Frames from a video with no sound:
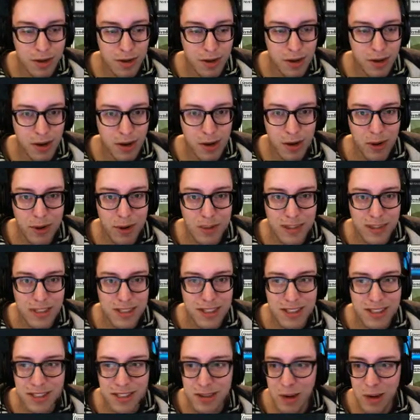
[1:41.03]
Oh,
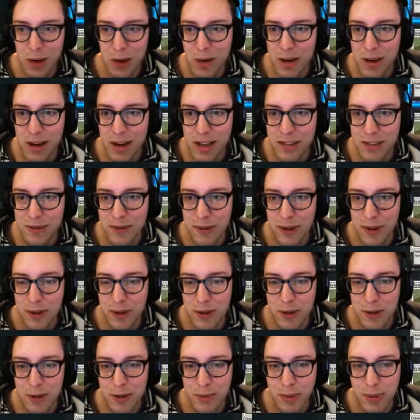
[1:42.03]
it's throwing us for a
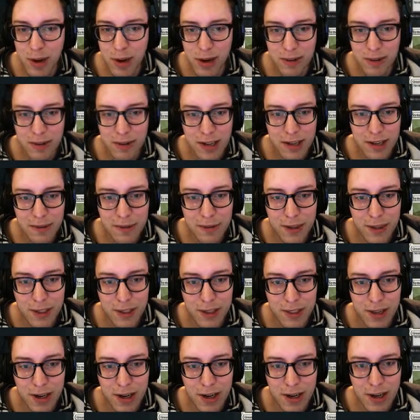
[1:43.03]
loop on our very
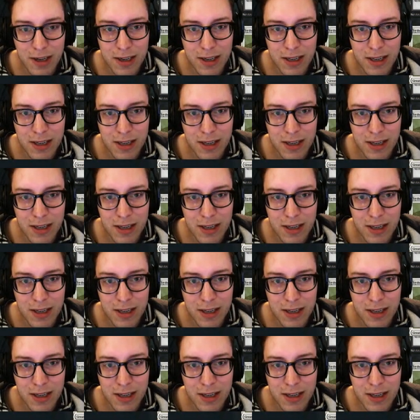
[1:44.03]
first card.